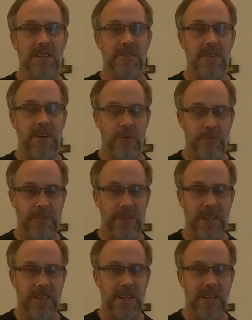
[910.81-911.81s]
So I hope you
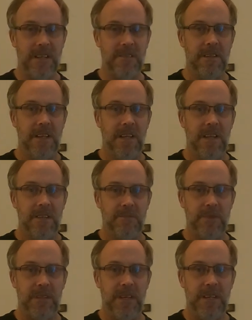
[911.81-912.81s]
check that out.
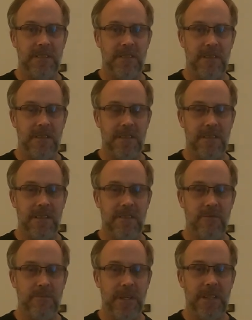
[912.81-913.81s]
been nice talking to
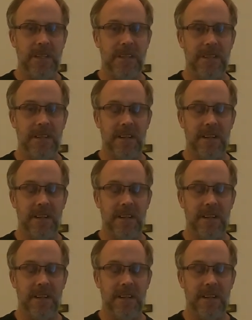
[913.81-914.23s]
everybody.